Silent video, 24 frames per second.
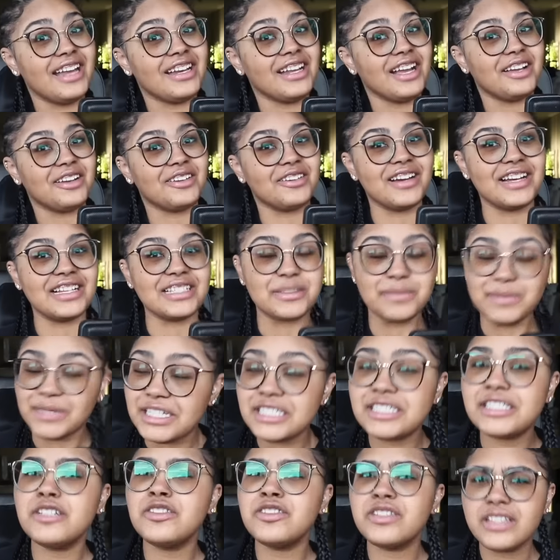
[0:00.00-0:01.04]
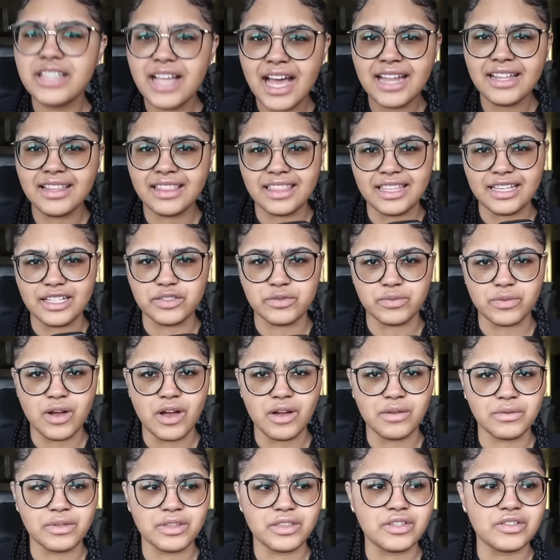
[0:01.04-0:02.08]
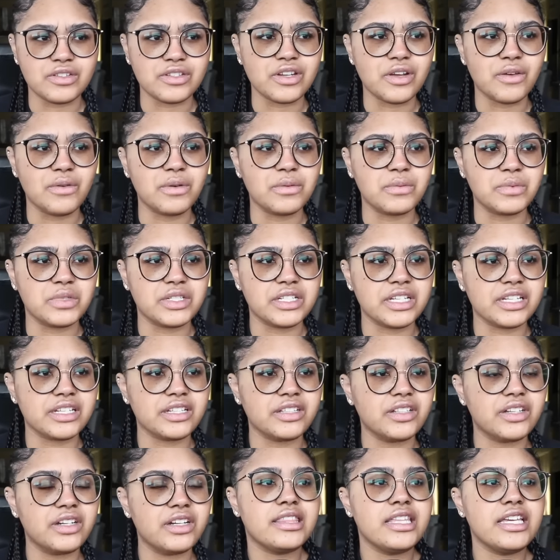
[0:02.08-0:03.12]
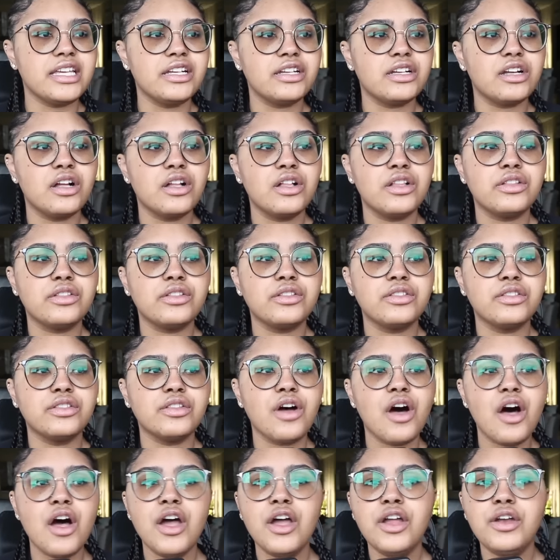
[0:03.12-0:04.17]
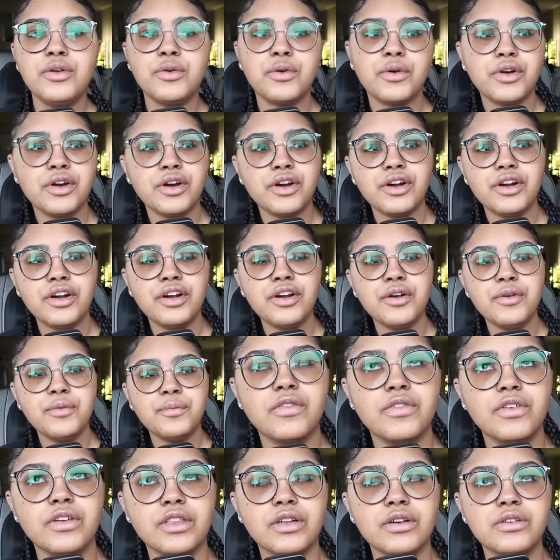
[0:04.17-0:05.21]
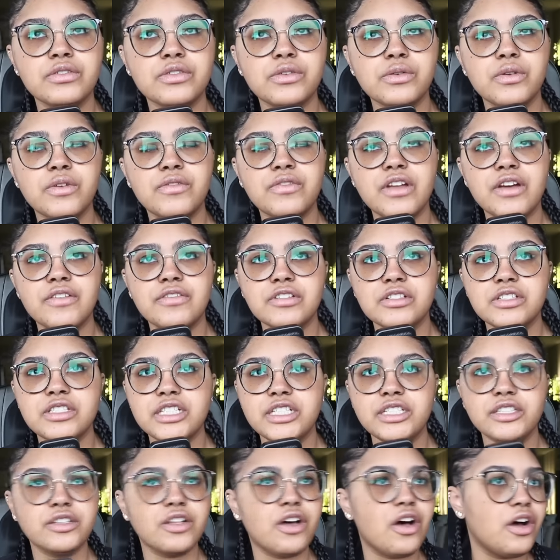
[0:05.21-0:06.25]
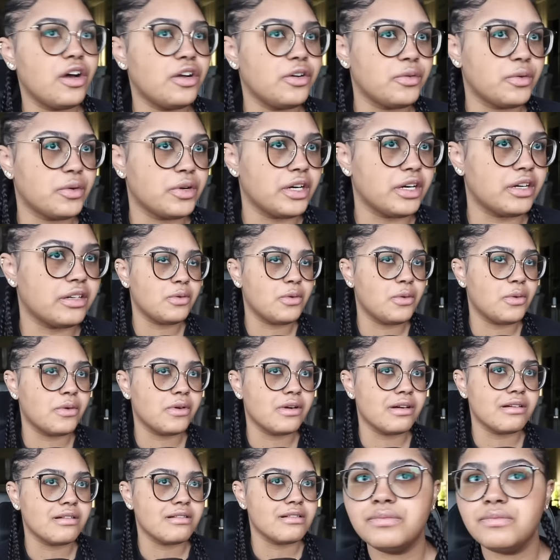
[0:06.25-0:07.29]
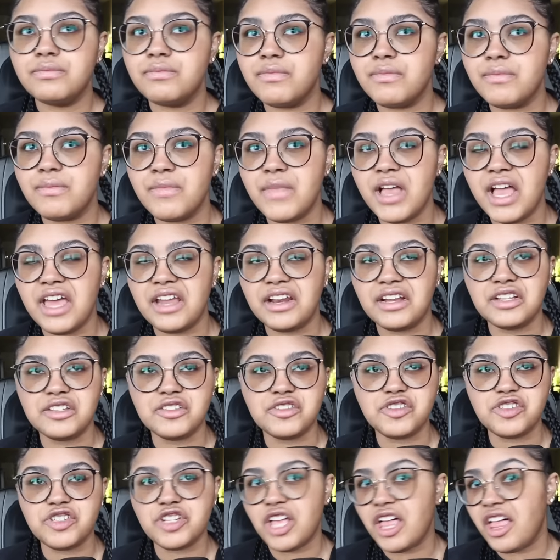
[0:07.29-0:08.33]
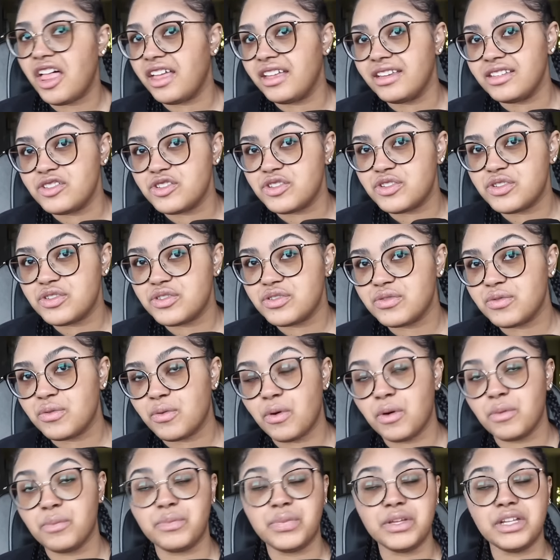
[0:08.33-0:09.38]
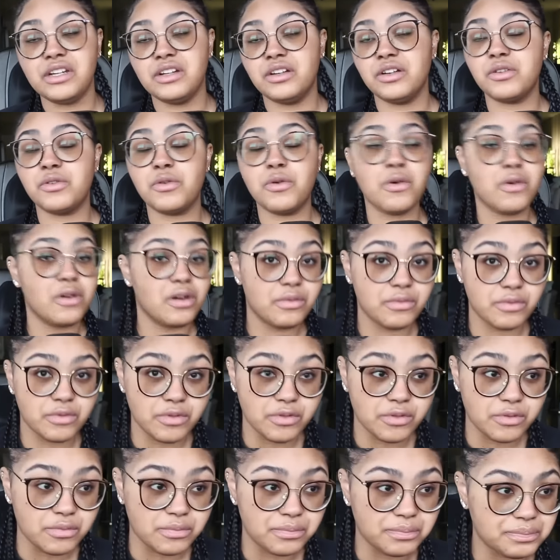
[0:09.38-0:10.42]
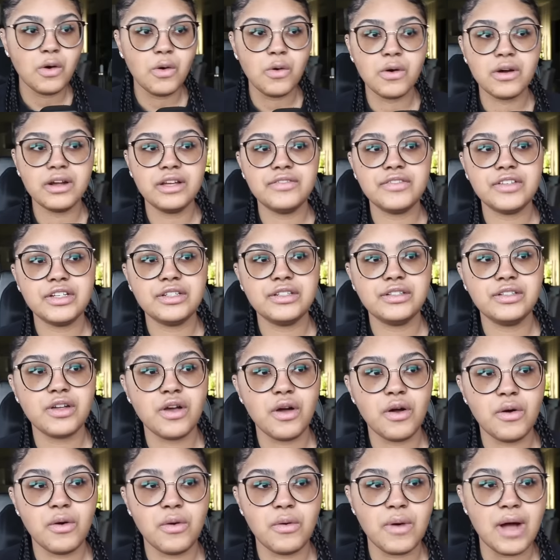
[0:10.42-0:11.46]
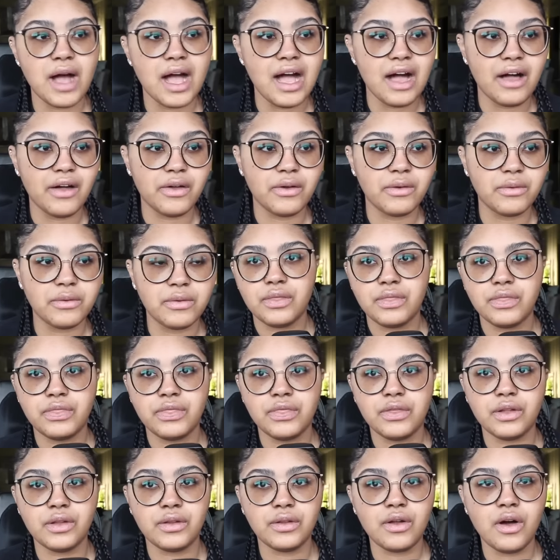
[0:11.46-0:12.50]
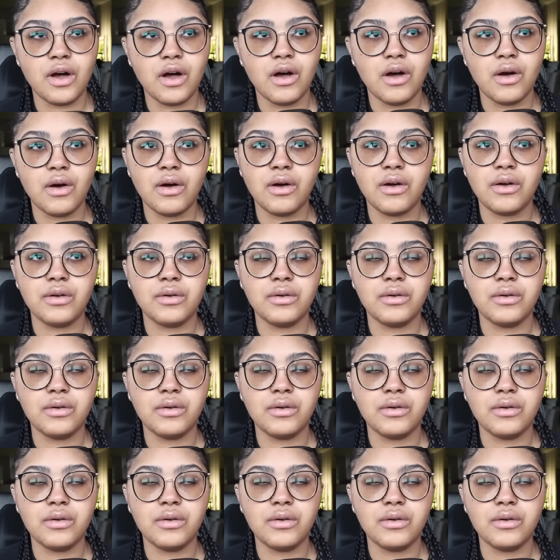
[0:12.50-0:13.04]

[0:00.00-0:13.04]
digress, because there's a lot of things wrong with this show in particular. Think Law and Order for those who have never seen Law and Order, or met a judge, or been in a courtroom, or even know how the law